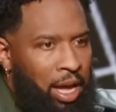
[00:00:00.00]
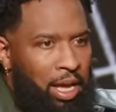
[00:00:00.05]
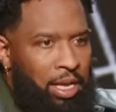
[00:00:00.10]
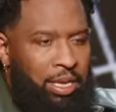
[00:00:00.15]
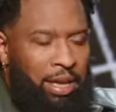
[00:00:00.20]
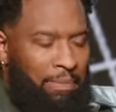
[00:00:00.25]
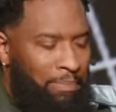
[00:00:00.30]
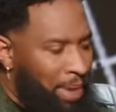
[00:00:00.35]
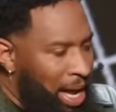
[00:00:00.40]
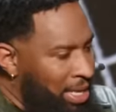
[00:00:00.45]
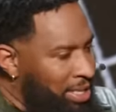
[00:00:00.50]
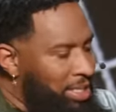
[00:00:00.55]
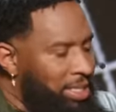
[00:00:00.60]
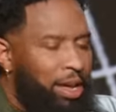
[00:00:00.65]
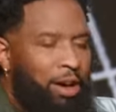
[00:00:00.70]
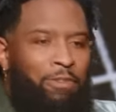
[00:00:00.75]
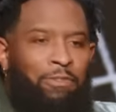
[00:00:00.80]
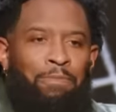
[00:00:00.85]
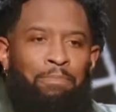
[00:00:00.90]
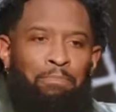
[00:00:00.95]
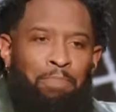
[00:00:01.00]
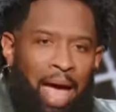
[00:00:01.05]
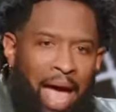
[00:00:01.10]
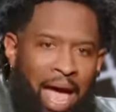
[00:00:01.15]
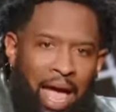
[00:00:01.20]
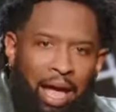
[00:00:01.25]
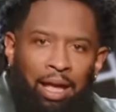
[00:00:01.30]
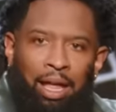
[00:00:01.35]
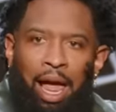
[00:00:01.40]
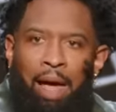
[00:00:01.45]
get myself
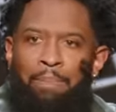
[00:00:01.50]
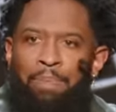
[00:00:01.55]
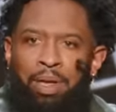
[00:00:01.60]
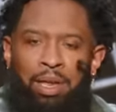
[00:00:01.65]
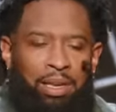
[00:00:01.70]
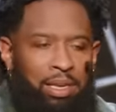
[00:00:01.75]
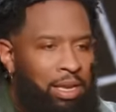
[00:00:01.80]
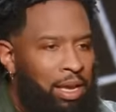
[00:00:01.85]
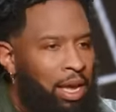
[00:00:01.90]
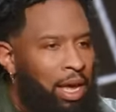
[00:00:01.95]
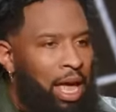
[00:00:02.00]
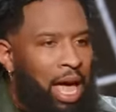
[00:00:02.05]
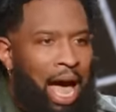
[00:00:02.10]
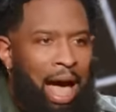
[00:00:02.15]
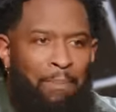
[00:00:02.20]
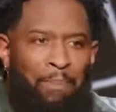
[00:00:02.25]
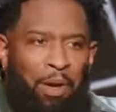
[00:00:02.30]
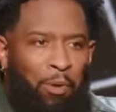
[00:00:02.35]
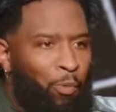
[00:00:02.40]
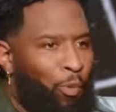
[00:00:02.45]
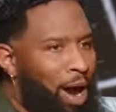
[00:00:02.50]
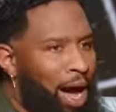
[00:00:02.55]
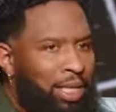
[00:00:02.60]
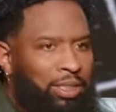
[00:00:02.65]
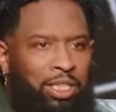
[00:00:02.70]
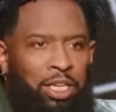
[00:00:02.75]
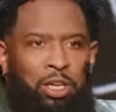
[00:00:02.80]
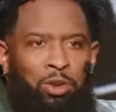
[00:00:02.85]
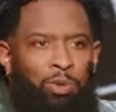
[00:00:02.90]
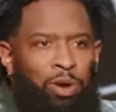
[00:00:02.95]
back. I've been, I've been
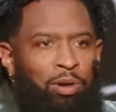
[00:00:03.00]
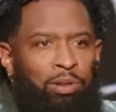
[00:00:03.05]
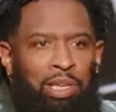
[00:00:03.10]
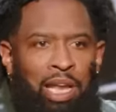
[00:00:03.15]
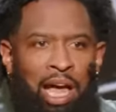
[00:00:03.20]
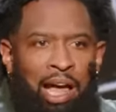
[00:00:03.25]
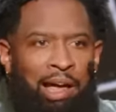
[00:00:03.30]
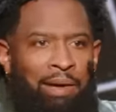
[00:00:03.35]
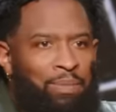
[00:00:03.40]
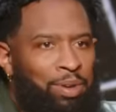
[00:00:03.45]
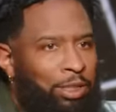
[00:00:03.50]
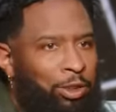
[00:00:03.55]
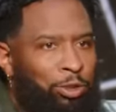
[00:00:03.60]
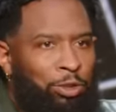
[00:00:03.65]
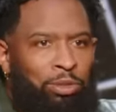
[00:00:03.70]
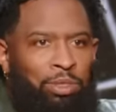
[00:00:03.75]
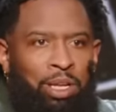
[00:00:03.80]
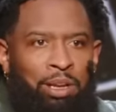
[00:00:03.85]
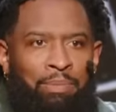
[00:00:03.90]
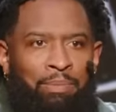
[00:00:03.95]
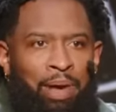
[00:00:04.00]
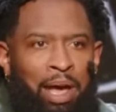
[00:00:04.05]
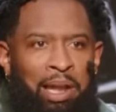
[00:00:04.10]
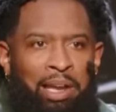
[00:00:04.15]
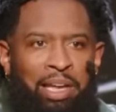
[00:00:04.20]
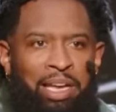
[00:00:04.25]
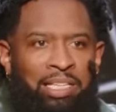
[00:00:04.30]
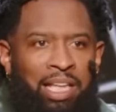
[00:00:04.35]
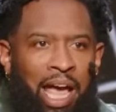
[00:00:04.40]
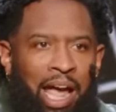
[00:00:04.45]
watching you online, but truth of the matter
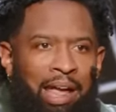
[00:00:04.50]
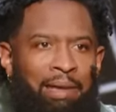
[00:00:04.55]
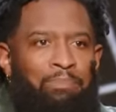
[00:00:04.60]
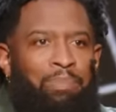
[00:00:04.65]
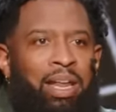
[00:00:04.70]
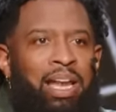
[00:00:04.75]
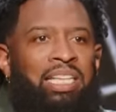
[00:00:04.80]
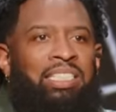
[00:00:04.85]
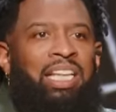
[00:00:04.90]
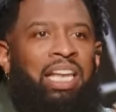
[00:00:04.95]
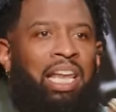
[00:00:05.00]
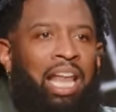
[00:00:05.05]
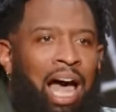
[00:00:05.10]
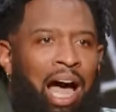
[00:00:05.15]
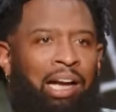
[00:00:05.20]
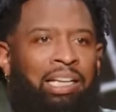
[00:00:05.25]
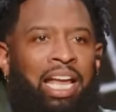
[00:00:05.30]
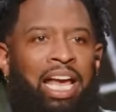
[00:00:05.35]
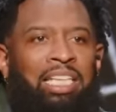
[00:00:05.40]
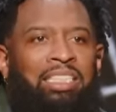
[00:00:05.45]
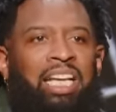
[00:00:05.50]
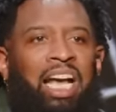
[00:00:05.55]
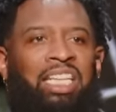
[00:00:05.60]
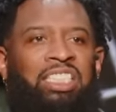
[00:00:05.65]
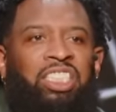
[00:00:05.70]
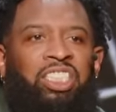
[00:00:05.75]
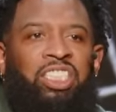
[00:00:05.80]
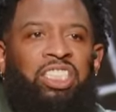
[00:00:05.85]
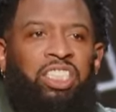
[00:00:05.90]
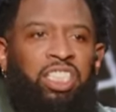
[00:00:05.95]
is, I ain't been as locked as I
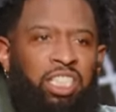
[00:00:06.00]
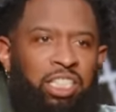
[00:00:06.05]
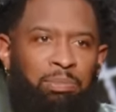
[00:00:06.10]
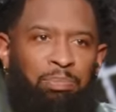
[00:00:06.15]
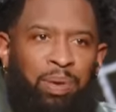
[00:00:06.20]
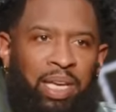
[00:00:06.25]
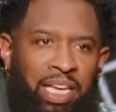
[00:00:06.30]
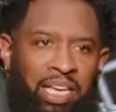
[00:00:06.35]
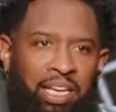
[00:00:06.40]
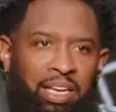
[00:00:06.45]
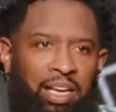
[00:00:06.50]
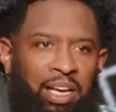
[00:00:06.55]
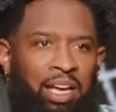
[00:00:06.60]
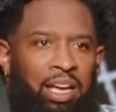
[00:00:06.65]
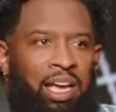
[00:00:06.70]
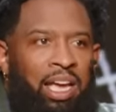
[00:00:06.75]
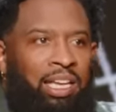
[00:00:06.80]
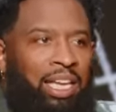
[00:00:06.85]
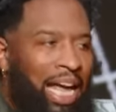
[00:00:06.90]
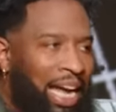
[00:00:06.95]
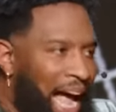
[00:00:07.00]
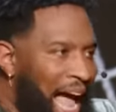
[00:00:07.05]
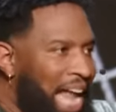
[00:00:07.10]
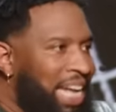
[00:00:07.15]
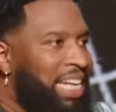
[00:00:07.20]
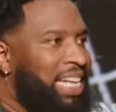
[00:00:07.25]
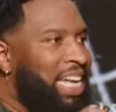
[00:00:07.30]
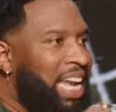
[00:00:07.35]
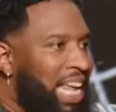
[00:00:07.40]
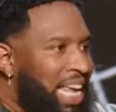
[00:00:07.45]
should be. Like, I
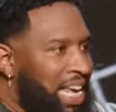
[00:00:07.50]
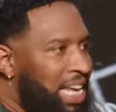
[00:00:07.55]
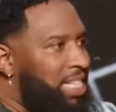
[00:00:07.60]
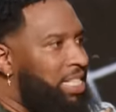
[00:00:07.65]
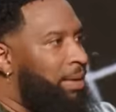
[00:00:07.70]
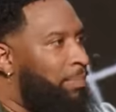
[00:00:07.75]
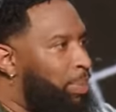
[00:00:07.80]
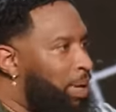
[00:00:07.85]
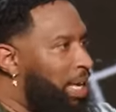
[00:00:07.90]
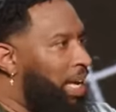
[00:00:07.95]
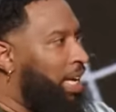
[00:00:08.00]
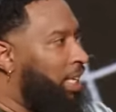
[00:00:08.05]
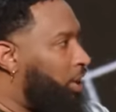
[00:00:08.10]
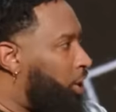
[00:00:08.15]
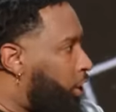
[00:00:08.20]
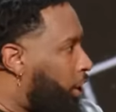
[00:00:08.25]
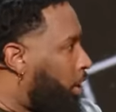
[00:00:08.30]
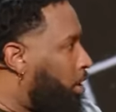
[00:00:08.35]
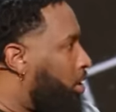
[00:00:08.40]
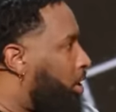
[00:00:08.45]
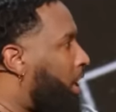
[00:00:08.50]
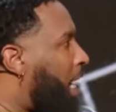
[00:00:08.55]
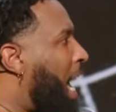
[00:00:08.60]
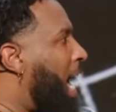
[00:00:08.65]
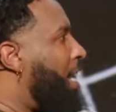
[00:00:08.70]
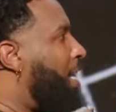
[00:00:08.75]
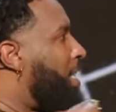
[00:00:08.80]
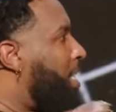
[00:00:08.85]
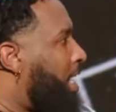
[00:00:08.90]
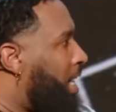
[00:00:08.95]
need to be in church. I
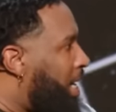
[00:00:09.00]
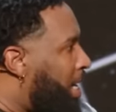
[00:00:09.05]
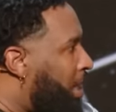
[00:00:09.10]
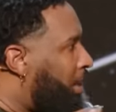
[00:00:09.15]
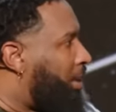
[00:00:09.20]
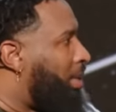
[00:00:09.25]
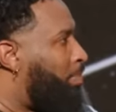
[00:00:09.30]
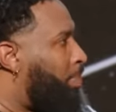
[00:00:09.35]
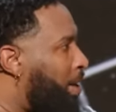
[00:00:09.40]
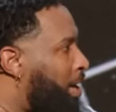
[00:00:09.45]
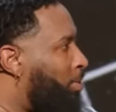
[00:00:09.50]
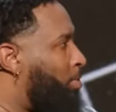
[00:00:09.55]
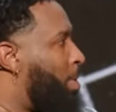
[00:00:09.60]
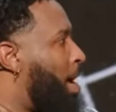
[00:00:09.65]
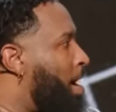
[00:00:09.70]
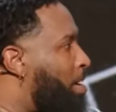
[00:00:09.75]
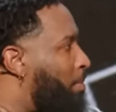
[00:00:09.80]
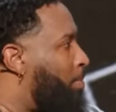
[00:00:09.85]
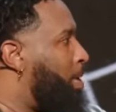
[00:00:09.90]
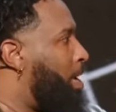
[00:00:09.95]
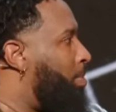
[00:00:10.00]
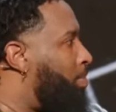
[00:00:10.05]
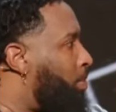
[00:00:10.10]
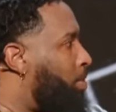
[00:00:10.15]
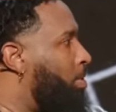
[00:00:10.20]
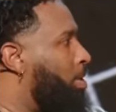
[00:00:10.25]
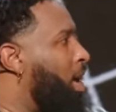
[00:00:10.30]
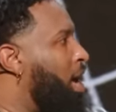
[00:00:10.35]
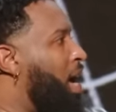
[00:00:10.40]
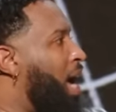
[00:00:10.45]
need to be around
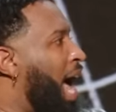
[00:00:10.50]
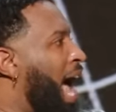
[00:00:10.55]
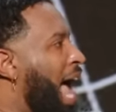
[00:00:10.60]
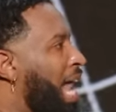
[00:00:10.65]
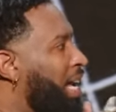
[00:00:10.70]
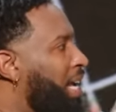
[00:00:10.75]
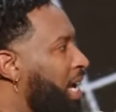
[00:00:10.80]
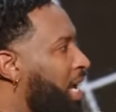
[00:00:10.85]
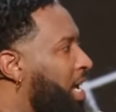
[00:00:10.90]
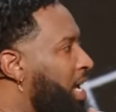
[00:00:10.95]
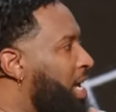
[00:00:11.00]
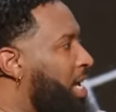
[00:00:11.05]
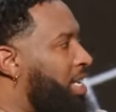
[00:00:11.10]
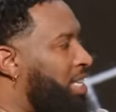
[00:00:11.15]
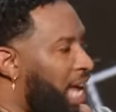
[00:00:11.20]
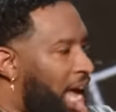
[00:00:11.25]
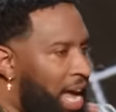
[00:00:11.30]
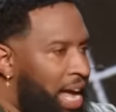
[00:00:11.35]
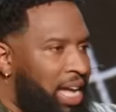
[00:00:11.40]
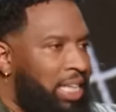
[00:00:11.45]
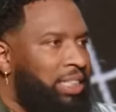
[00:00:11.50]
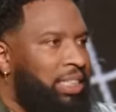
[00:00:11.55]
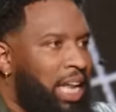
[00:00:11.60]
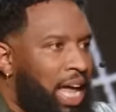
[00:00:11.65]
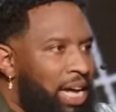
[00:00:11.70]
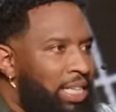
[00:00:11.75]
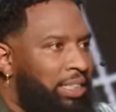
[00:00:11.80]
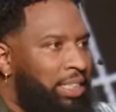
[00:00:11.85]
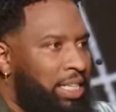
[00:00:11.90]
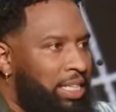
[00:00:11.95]
people. I need days
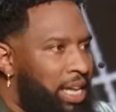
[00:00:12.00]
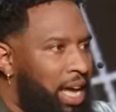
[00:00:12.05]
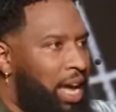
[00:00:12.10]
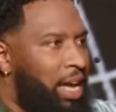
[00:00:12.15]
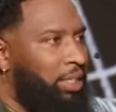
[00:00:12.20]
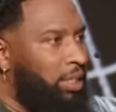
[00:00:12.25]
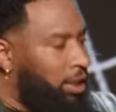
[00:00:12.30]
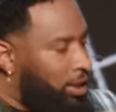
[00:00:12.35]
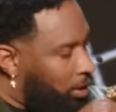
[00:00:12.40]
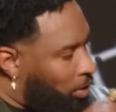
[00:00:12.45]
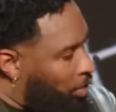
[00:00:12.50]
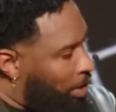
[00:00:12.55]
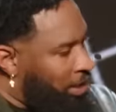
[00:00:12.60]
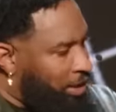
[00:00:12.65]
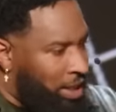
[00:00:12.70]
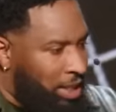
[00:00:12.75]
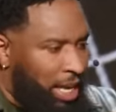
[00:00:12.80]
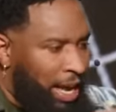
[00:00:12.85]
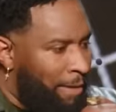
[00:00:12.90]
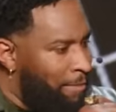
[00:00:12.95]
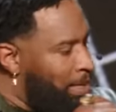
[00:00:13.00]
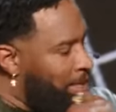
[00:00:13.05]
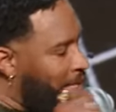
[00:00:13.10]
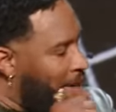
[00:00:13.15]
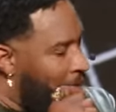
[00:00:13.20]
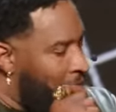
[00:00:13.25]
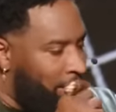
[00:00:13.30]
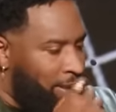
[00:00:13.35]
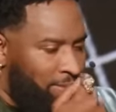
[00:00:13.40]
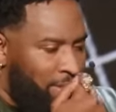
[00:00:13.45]
like today. Just squeeze your neighbor's
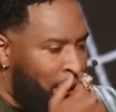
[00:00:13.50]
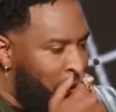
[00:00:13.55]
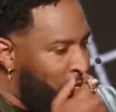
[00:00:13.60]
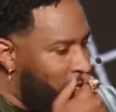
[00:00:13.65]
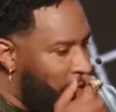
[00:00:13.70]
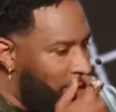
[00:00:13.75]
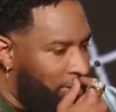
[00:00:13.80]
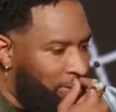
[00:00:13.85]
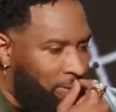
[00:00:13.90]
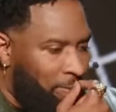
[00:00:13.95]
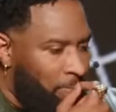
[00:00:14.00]
hand if that's you.